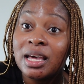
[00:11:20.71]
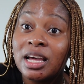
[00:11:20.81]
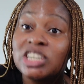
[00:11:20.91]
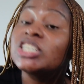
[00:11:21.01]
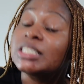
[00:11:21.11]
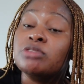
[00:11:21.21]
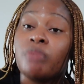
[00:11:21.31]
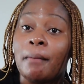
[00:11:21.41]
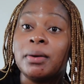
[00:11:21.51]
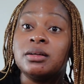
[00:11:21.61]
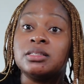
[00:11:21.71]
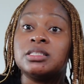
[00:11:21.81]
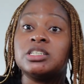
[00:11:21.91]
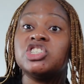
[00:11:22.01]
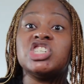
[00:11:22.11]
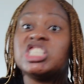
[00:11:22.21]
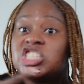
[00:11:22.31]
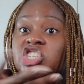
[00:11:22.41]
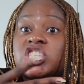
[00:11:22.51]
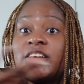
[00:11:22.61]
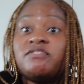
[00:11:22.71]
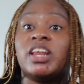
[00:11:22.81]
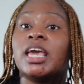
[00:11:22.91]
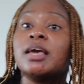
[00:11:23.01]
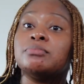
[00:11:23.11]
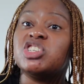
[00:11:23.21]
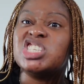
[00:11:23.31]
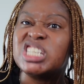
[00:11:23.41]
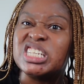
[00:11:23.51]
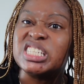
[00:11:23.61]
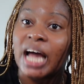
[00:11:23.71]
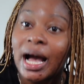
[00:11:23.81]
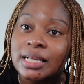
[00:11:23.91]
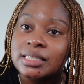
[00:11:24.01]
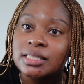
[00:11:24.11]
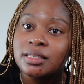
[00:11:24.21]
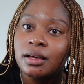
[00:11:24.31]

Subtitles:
She's in rumbles, she's in flames, she's in dust.